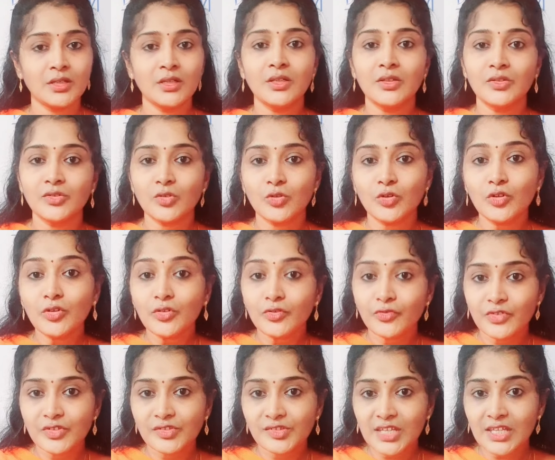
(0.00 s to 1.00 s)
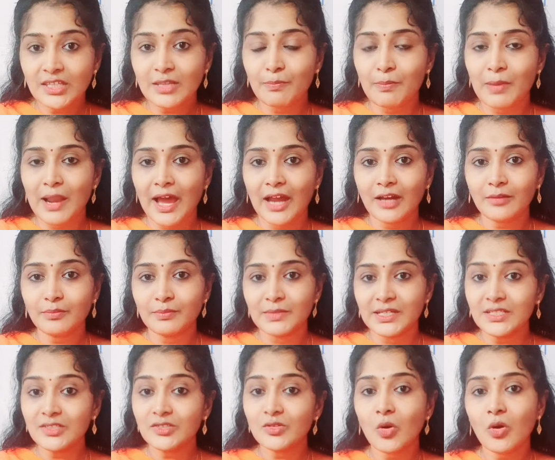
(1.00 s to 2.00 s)
So if you see, the plant
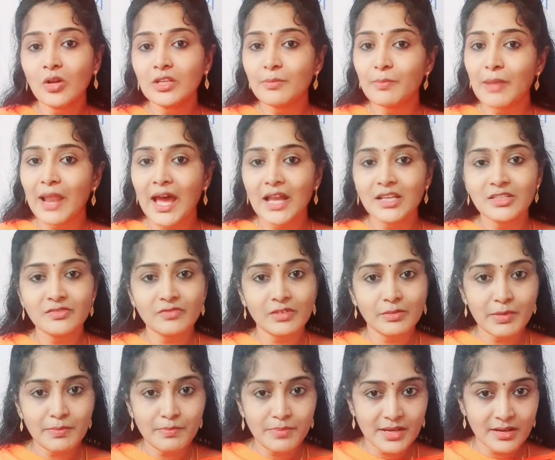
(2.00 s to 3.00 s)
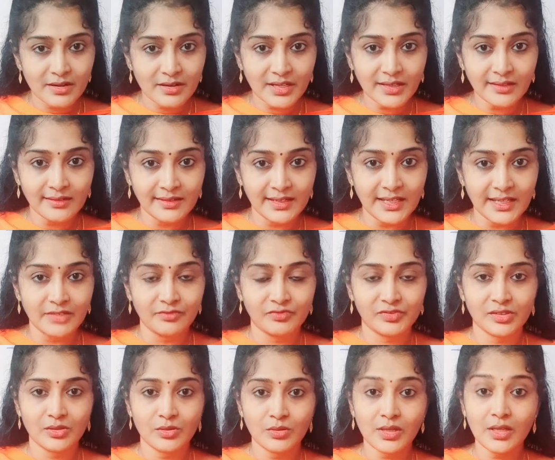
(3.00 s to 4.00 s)
means all the plants will be bearing leaves.
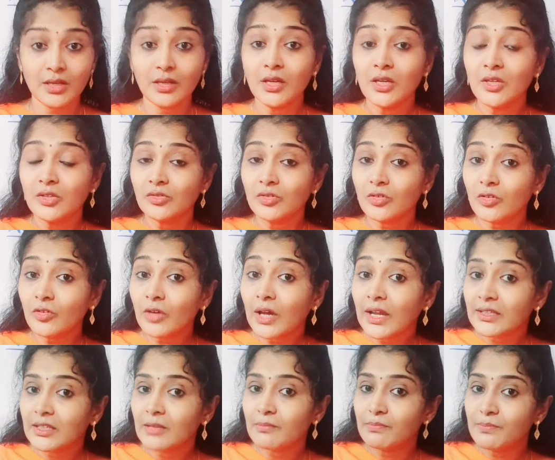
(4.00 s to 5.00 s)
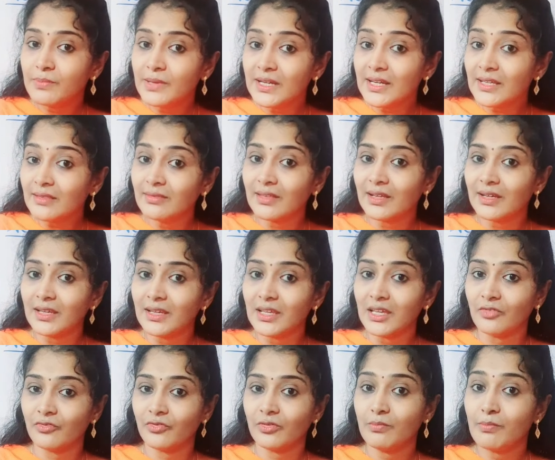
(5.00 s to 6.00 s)
Okay, so at the beneath the leaf,
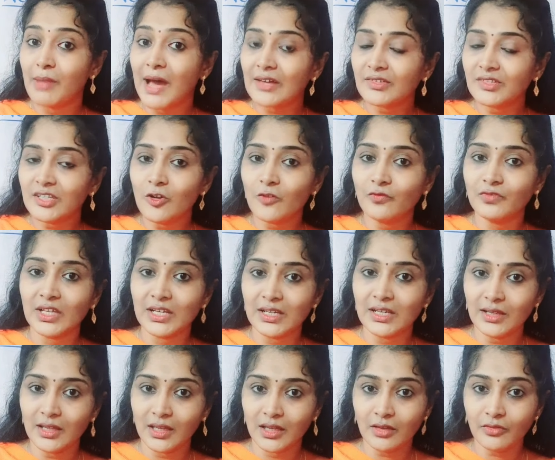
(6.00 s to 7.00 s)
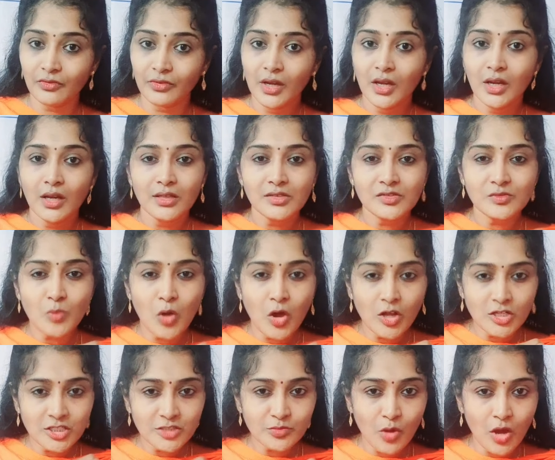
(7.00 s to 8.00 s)
backside of the leaf,
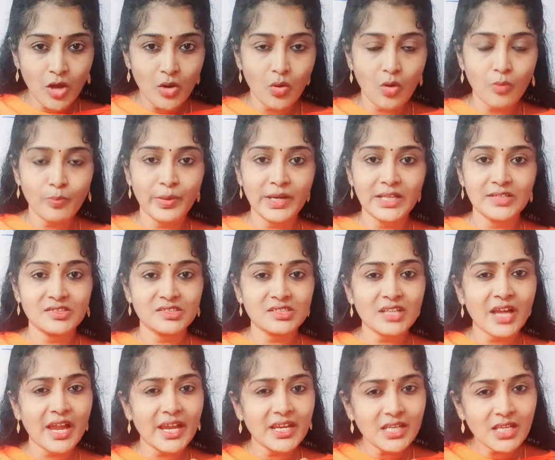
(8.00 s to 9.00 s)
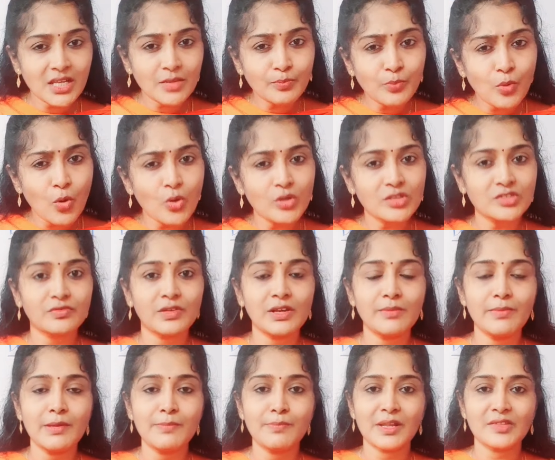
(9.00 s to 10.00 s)
small openings, tiny pores will be
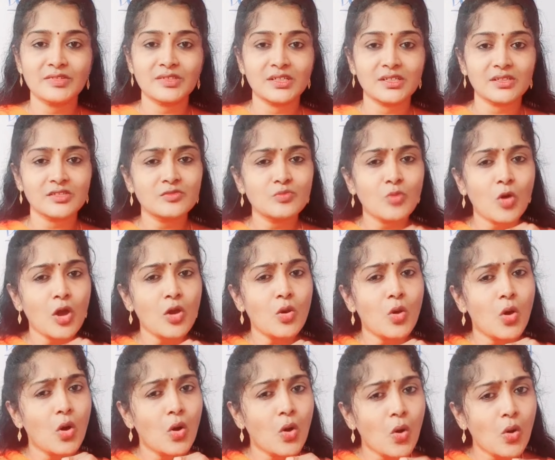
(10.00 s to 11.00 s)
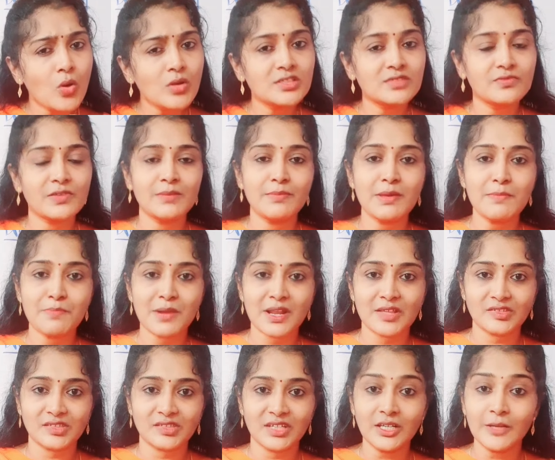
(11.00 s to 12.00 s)
present, small holes will be
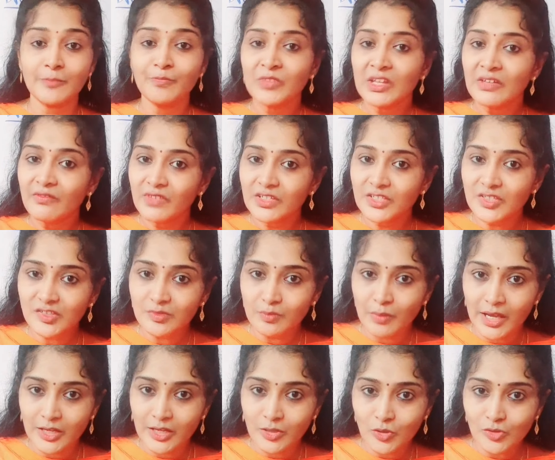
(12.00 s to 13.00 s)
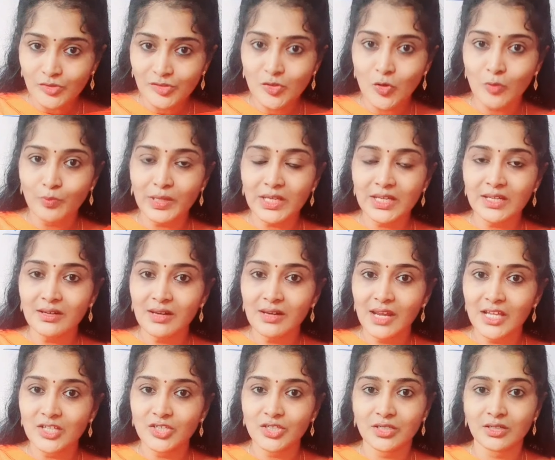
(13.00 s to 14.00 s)
present, which is microscopic in
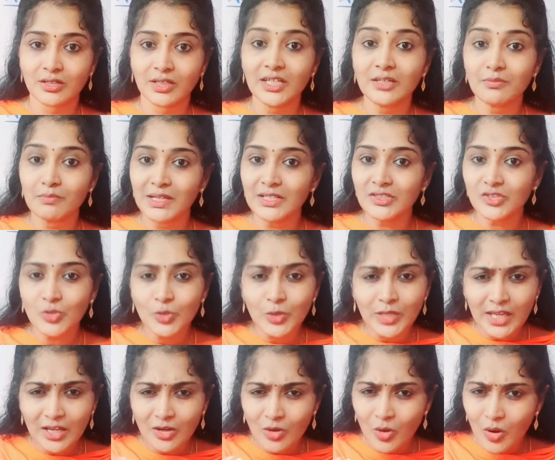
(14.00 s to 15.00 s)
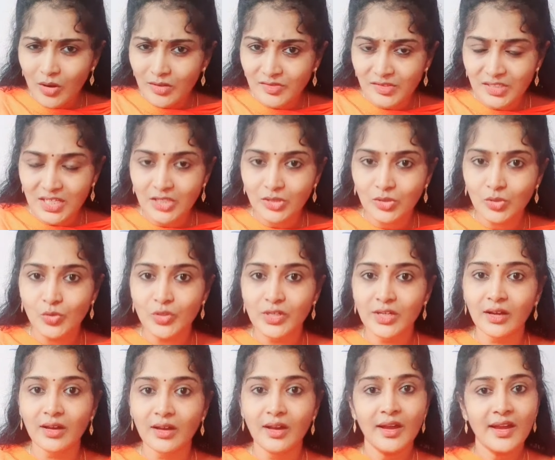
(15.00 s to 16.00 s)
nature. It means you cannot see through
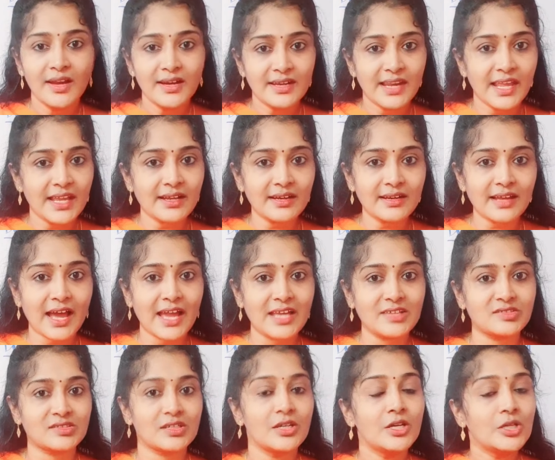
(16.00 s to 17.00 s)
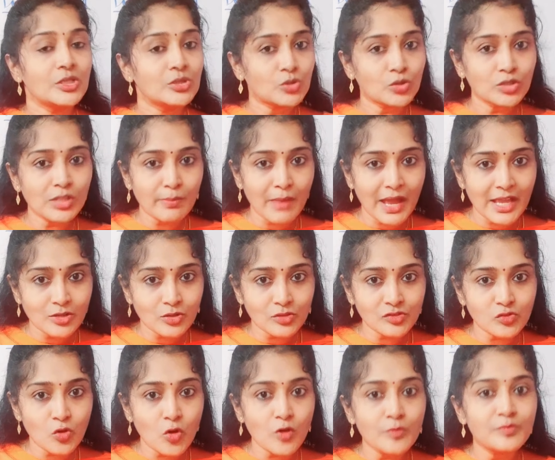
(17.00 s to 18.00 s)
your naked eyes. Through the
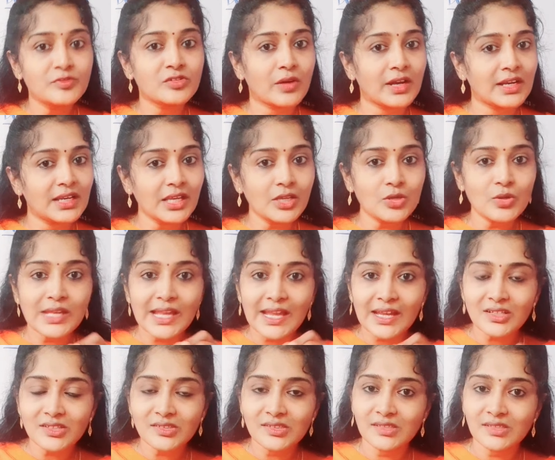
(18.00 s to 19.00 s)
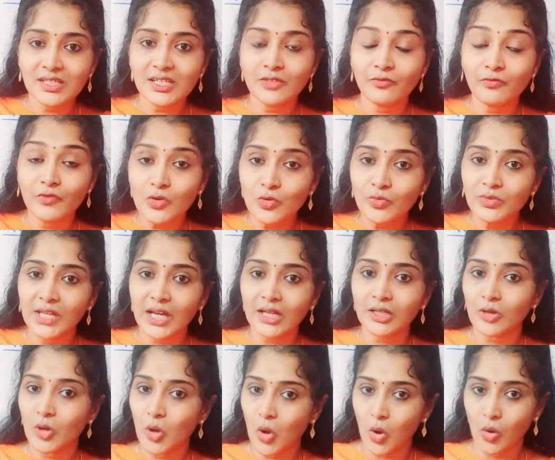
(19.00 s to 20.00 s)
microscopes only you can view that
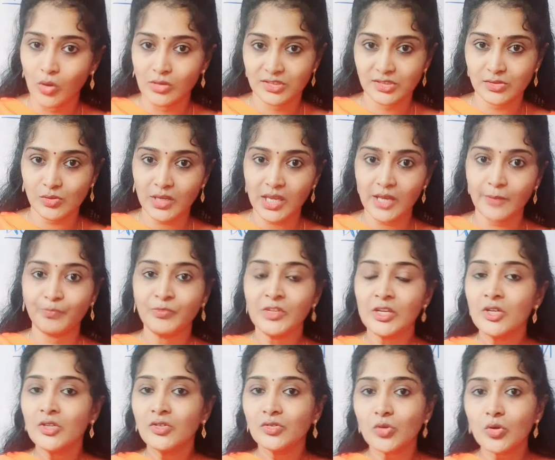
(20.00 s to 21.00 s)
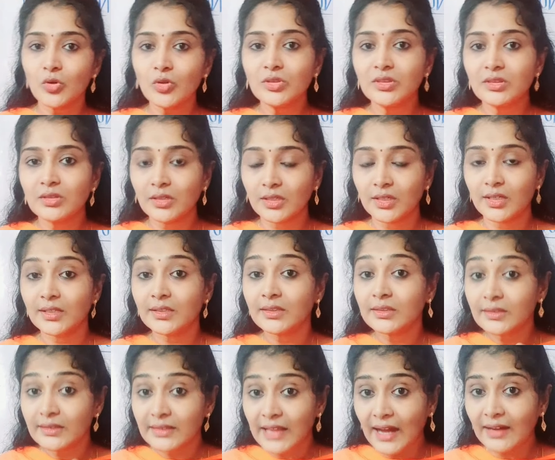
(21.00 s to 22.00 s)
holes. Okay, so
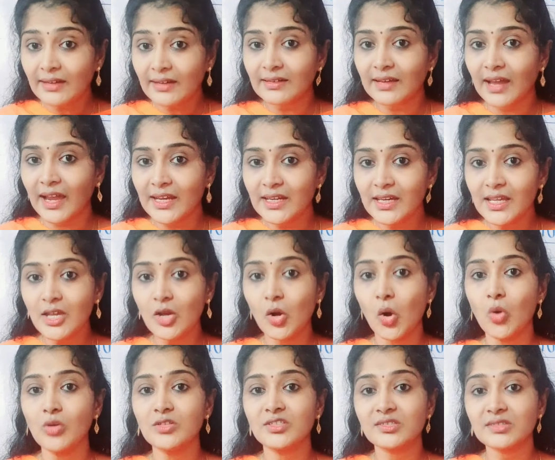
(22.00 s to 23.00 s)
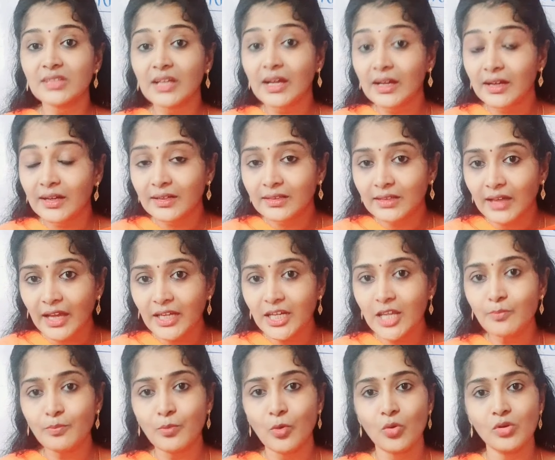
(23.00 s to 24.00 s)
that tiny holes, tiny
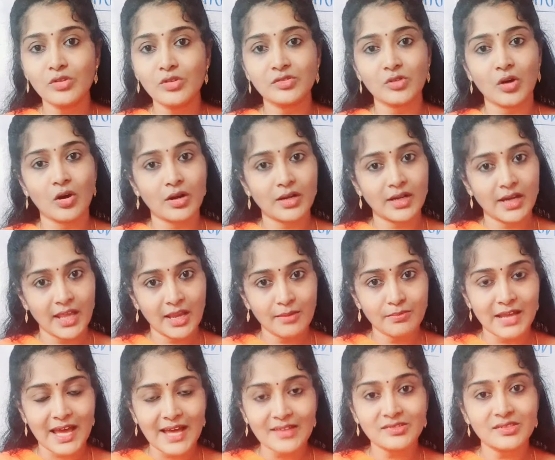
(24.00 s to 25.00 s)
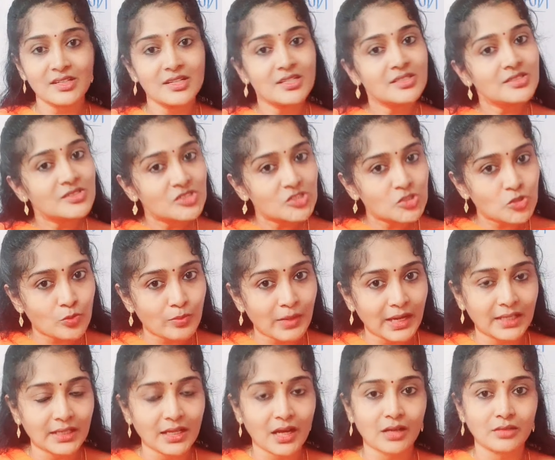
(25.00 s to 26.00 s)
pores are named as
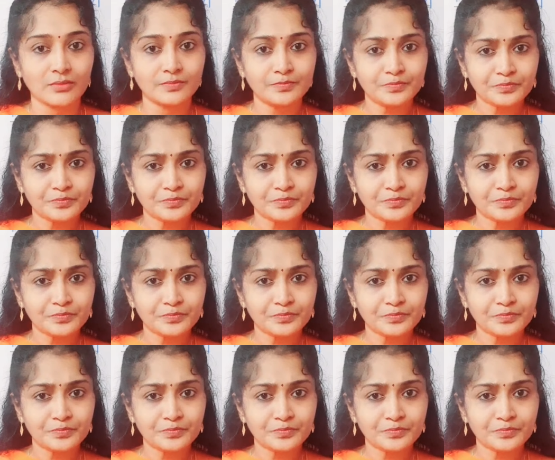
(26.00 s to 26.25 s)
stomata.